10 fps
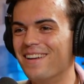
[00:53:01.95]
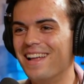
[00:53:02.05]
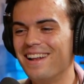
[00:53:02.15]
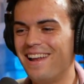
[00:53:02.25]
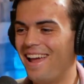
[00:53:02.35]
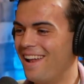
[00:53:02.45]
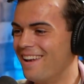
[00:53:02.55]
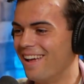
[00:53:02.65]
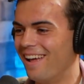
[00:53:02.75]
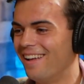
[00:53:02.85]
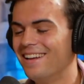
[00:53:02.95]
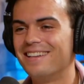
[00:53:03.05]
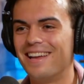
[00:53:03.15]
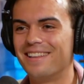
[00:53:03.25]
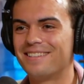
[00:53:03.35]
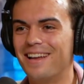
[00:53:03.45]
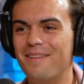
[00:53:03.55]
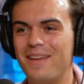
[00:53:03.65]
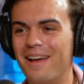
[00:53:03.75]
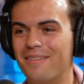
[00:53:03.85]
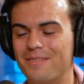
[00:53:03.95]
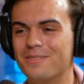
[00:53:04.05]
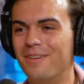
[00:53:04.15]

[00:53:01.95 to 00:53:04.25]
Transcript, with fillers: coming in and thanks uh, for having taking me. this time. Yeah, it